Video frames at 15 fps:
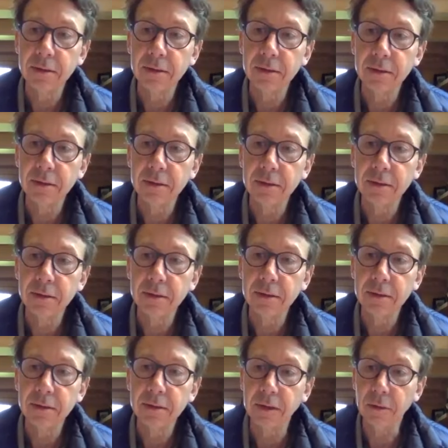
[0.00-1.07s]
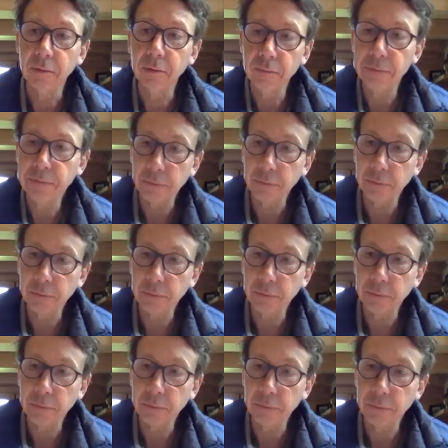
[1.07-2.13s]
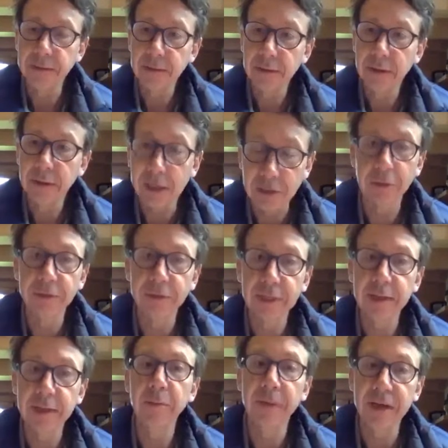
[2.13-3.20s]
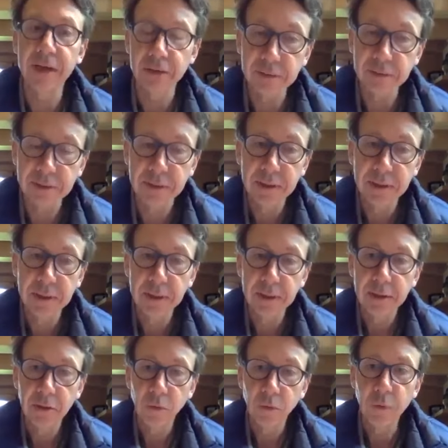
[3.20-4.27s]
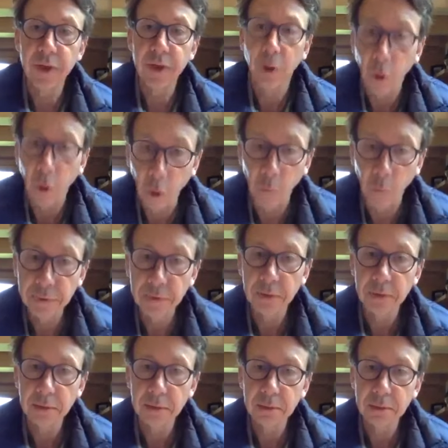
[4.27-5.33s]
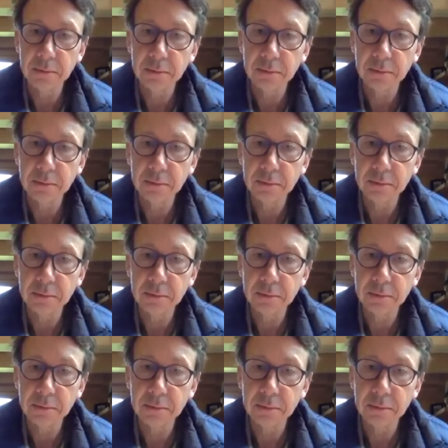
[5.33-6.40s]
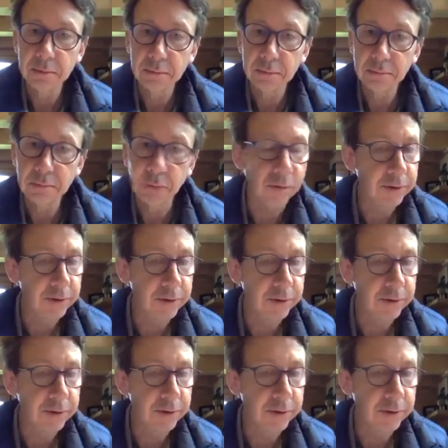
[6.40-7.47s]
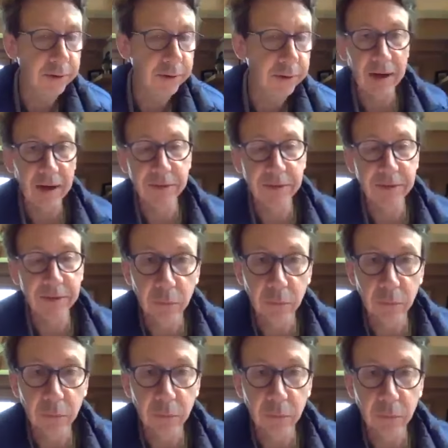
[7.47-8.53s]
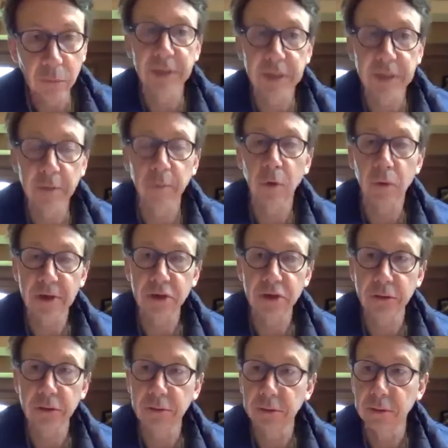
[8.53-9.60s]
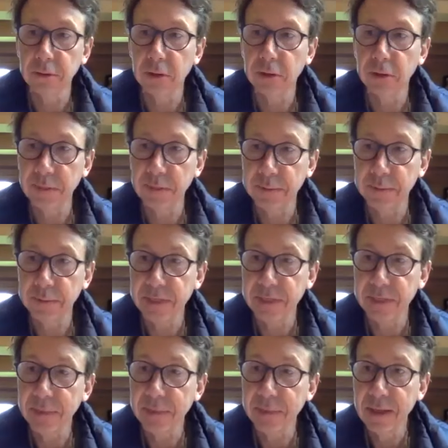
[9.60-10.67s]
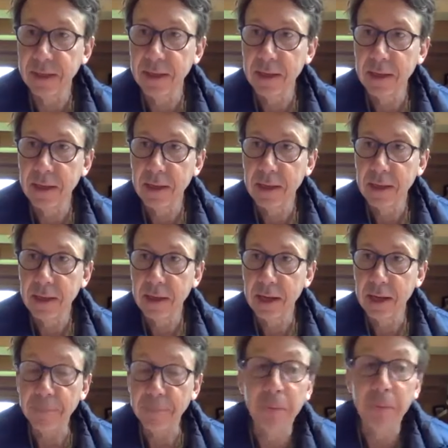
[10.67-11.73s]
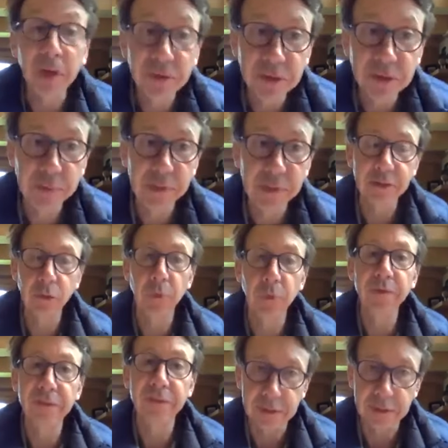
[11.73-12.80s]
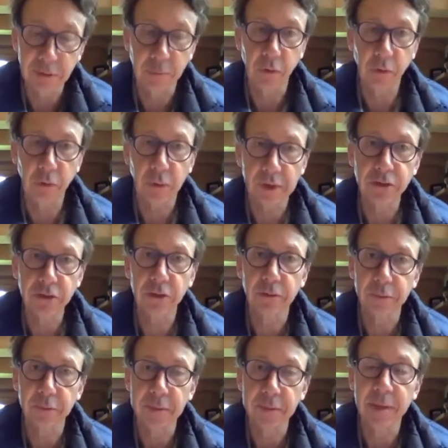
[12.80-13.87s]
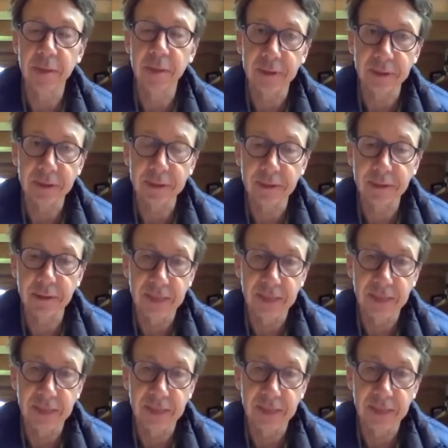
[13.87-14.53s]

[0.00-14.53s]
uh, through these very harsh containment measures, we hope over the next four, five, six weeks to contain the progression of the epidemic and possibly to reverse the progression of the epidemic,